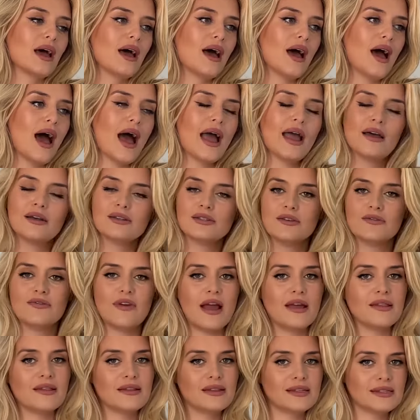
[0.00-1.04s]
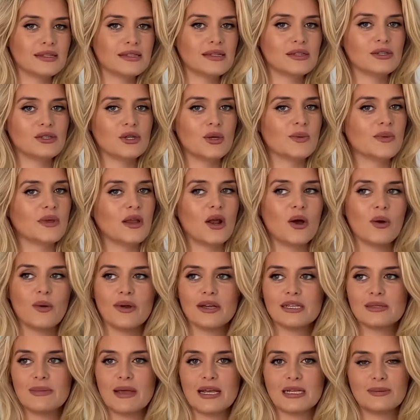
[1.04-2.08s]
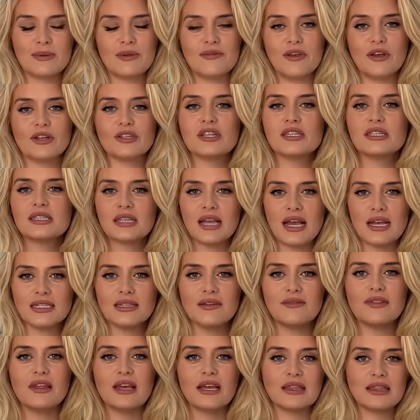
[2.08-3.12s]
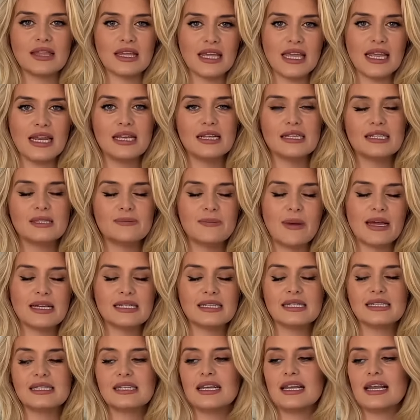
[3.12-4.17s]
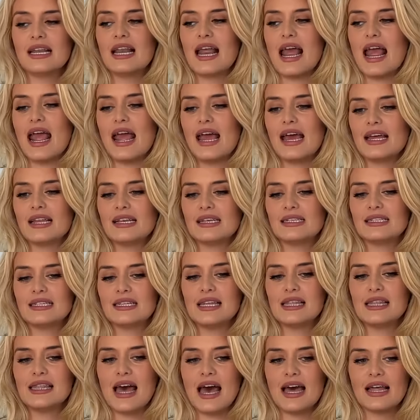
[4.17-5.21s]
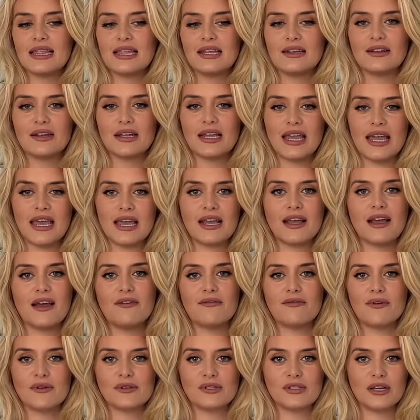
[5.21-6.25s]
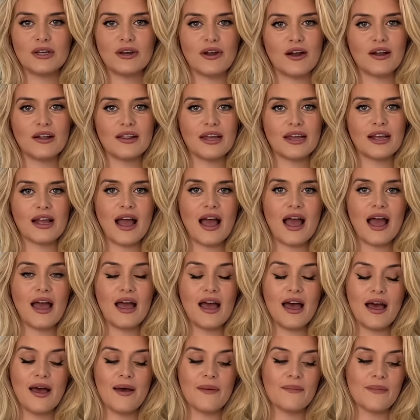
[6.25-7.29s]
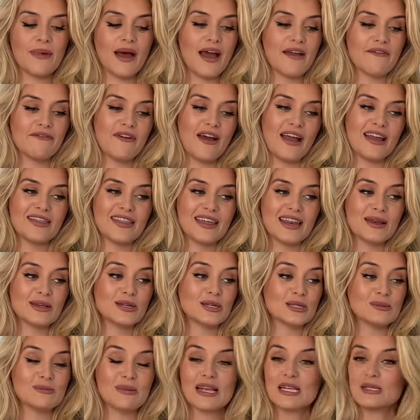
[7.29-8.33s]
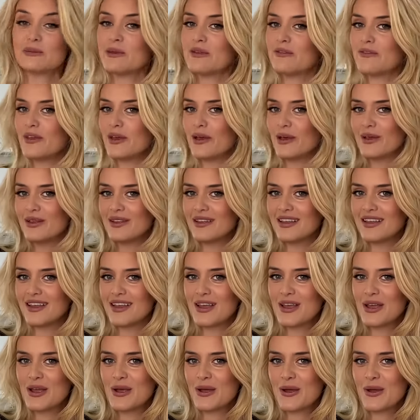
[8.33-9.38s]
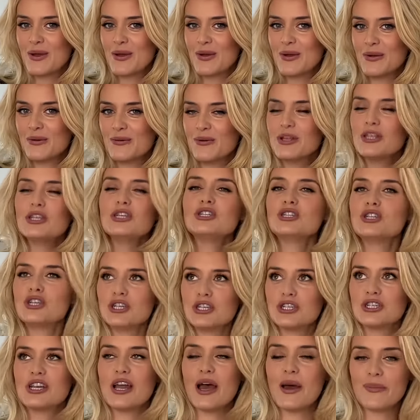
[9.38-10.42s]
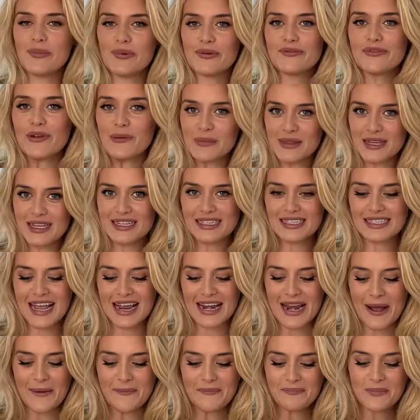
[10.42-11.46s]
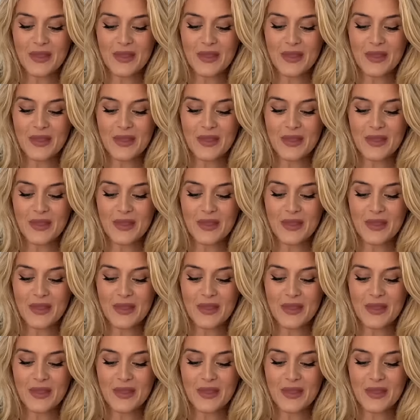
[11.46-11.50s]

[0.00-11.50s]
I also find that this is a soup that always makes me feel, just because of like the heated spices in it and that little kick of roasted garlic, I find that it just makes me feel really zhuzhed up from the inside out.